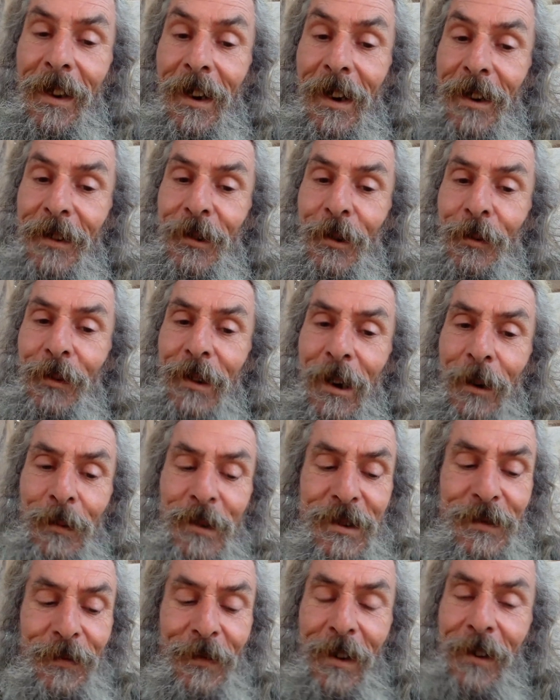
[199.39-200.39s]
I thought that
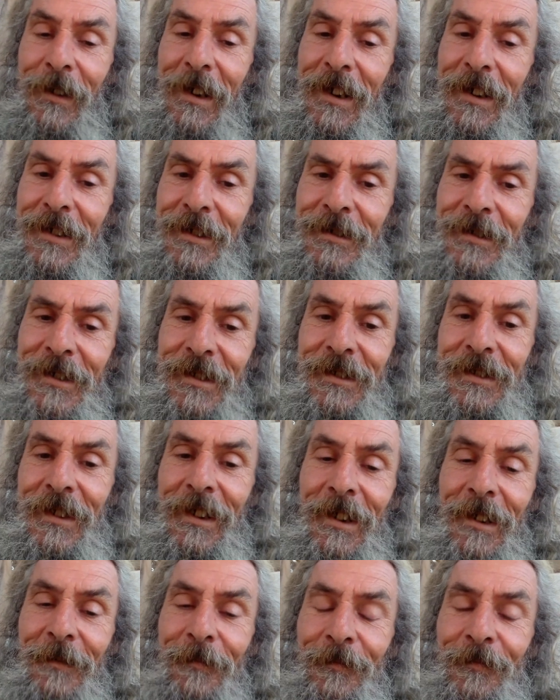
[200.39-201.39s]
was very
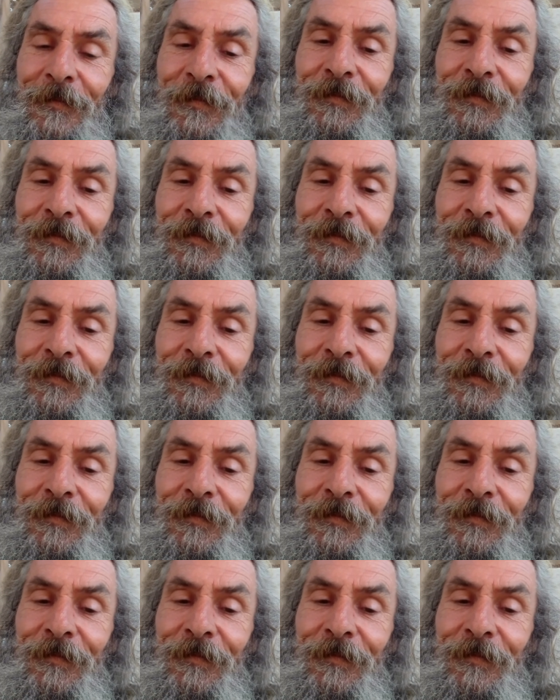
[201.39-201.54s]
interesting,